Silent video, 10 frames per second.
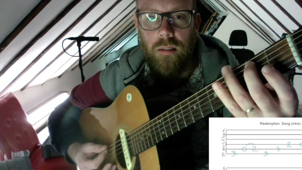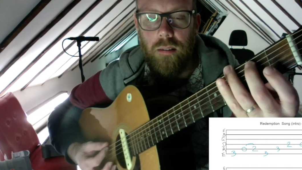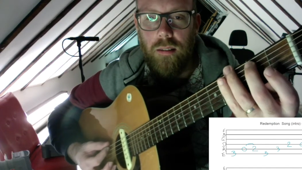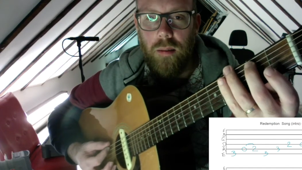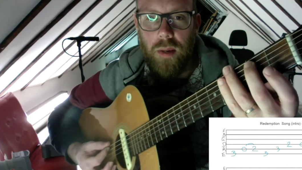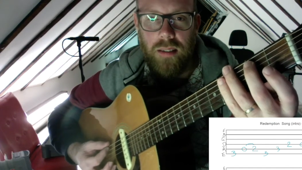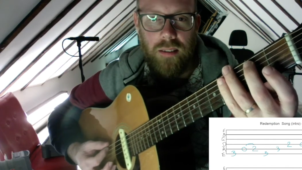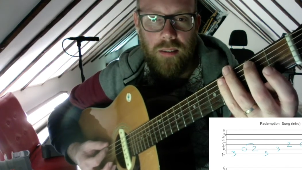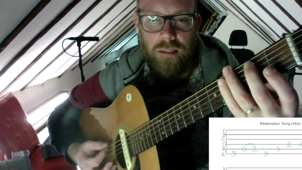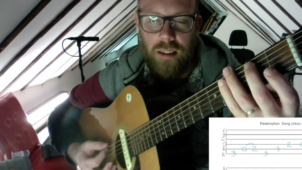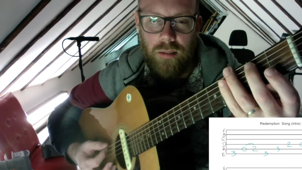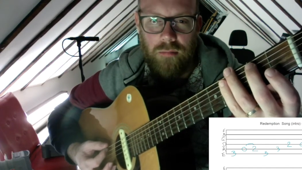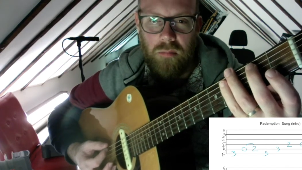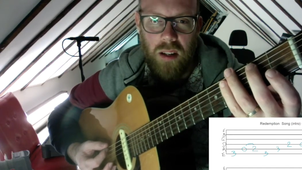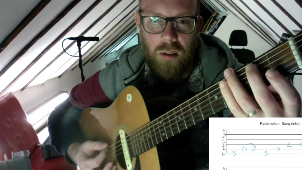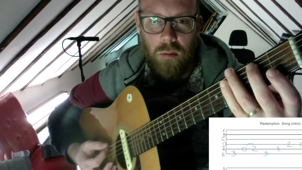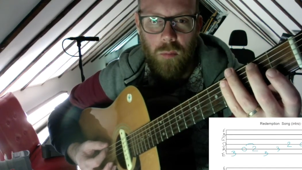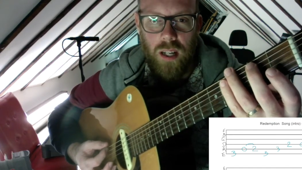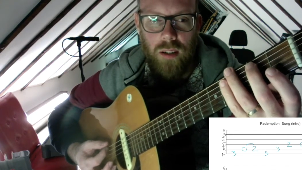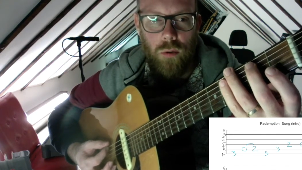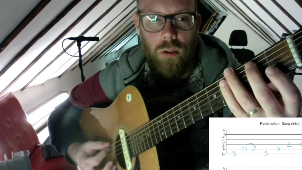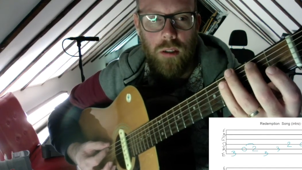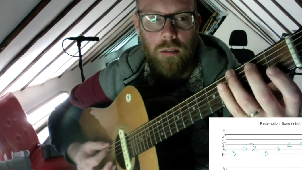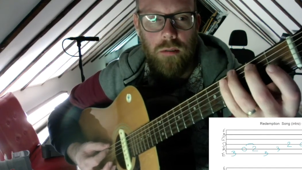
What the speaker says: That makes it just sound, I don't know, way cooler.